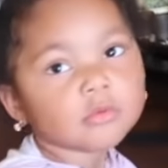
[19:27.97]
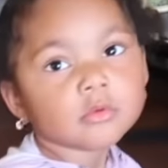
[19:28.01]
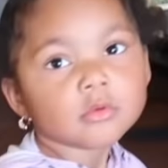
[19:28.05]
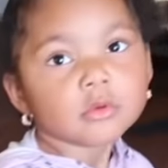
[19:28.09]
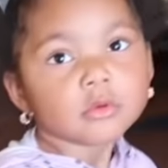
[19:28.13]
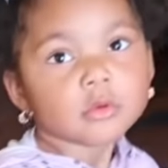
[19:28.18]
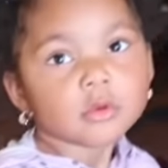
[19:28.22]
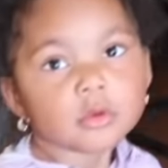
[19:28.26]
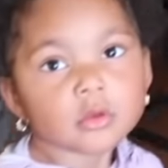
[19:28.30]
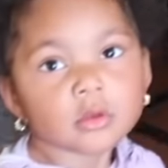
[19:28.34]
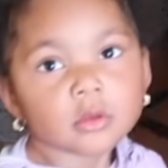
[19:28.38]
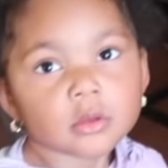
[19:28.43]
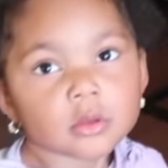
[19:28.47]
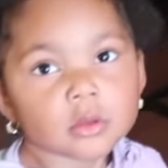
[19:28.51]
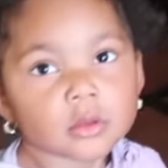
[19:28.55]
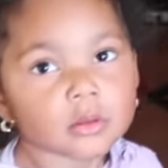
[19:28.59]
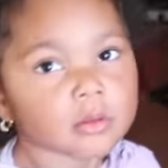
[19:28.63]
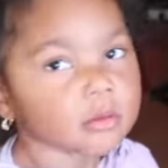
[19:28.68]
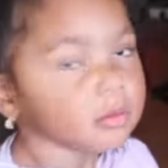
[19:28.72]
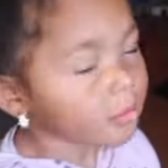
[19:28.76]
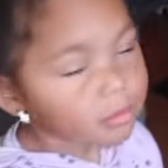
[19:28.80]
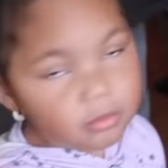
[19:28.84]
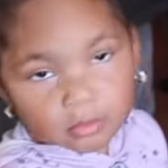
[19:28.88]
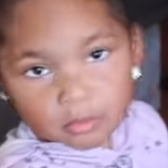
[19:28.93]
No?
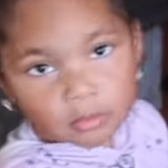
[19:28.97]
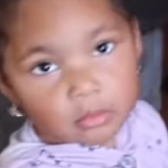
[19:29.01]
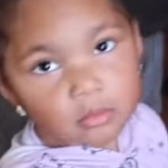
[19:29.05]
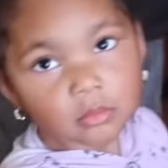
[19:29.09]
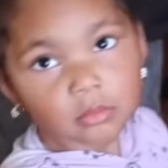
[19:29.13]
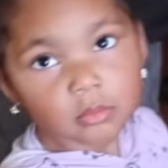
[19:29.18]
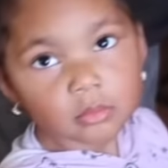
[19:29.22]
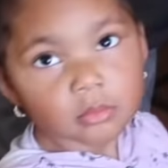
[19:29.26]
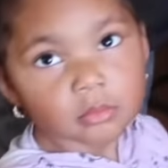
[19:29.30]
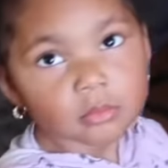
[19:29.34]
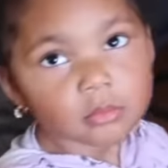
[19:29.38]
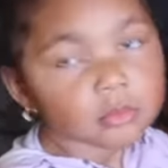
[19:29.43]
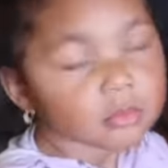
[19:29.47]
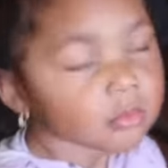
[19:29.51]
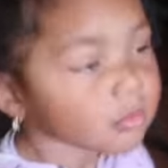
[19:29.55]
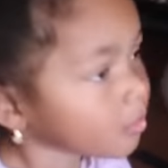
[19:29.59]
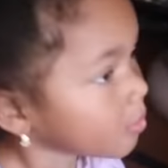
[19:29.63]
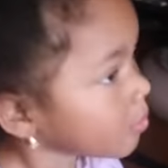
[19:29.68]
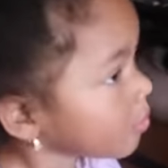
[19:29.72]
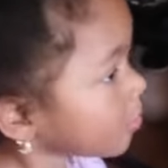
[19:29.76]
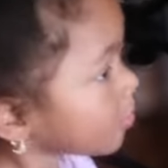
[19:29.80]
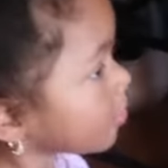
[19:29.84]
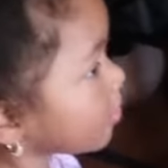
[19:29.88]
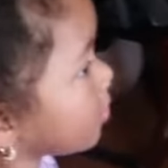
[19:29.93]
Okay, let's go do
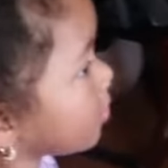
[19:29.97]
pee-pee.